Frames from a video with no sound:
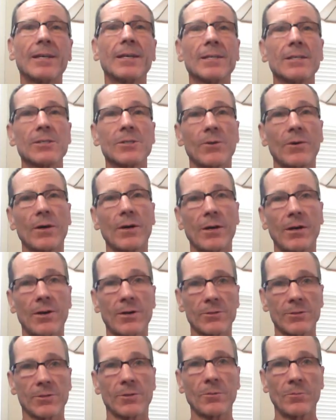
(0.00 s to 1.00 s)
So I
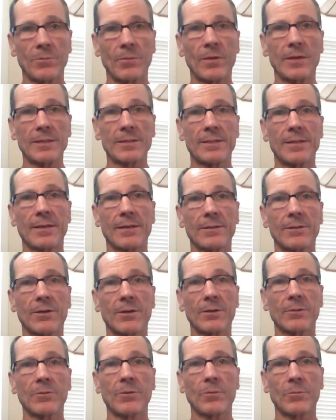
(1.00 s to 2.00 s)
also intend
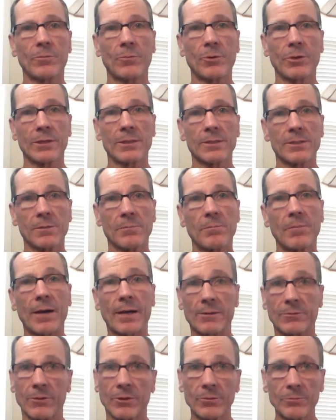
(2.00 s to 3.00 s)
on putting some
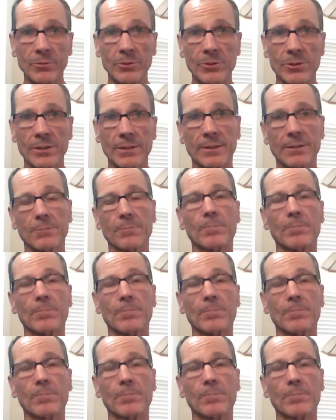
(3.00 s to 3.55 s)
background music